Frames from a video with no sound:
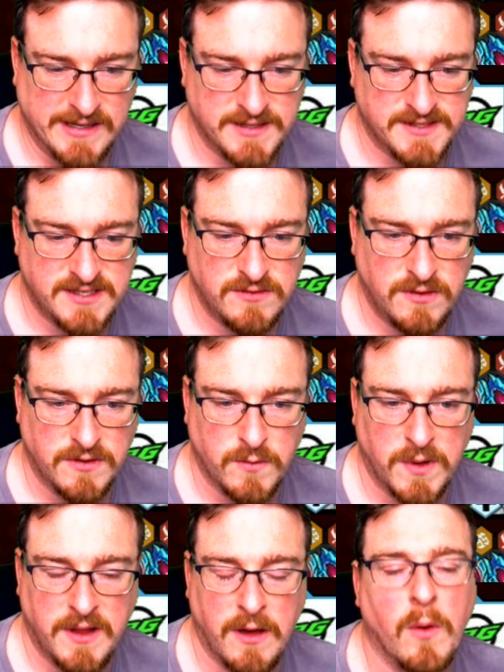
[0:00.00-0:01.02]
Still not the
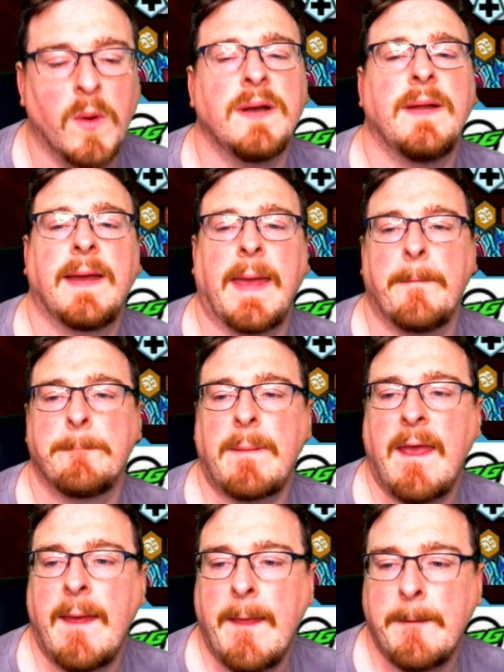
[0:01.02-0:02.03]
one I want. Okay,
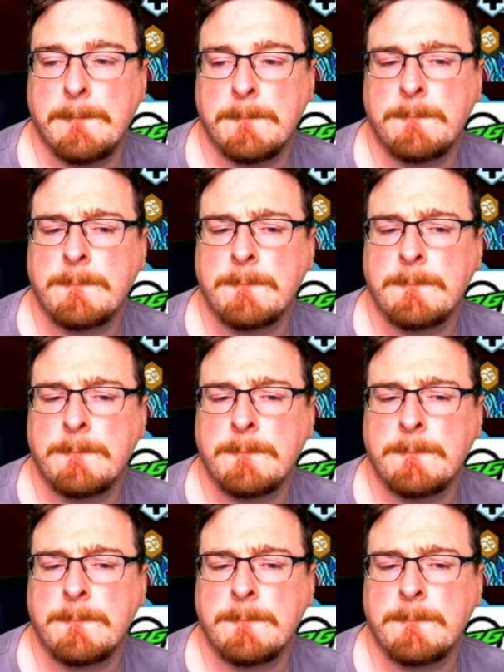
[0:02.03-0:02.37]
I'm